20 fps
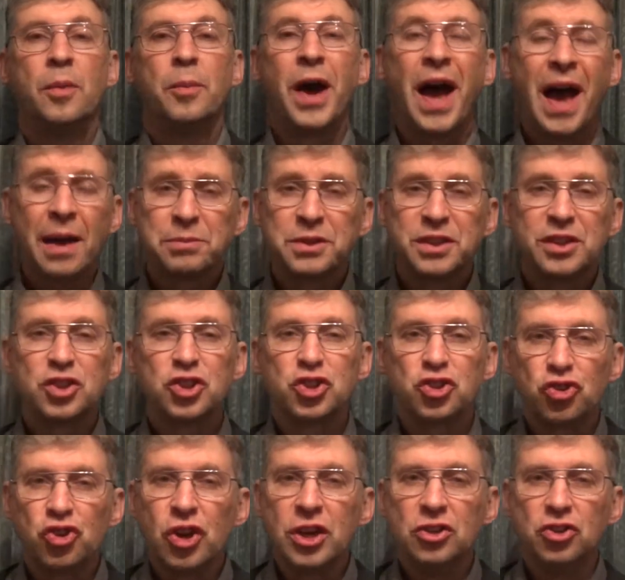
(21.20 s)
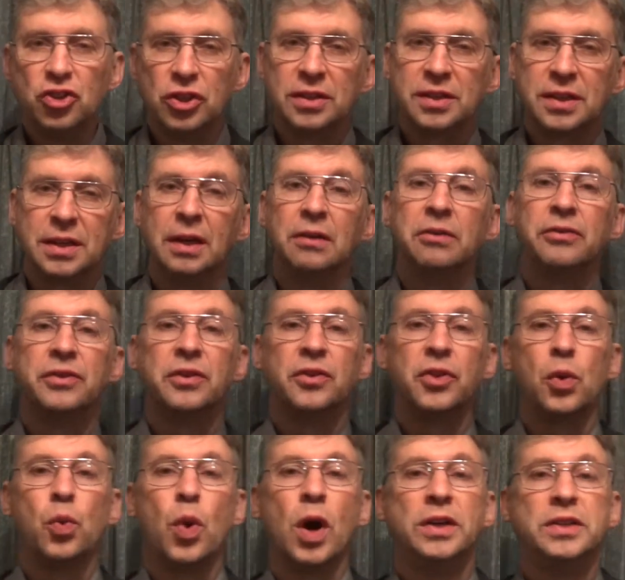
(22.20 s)
Perhaps the strangest gift
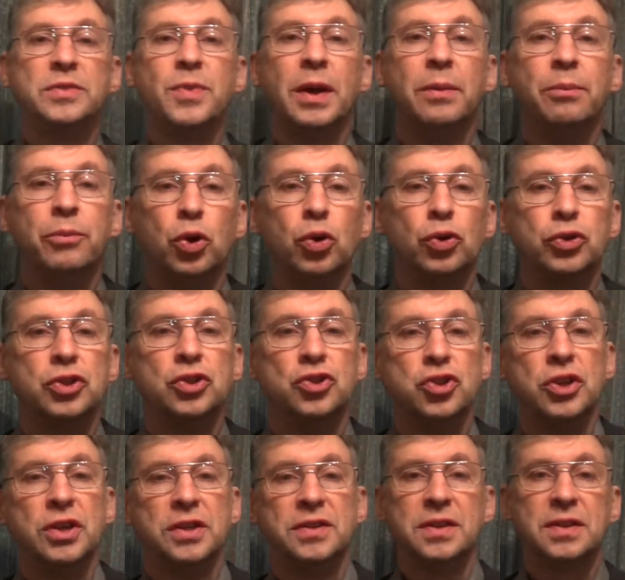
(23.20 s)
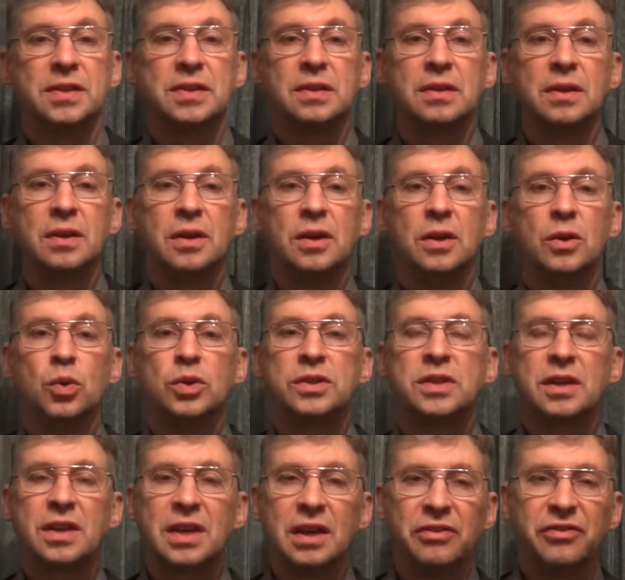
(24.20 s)
the wise men brought to Jesus was
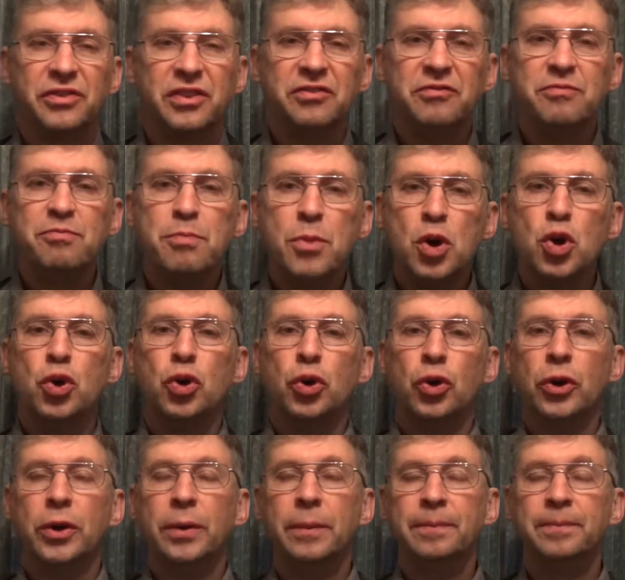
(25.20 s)
the gift of myrrh.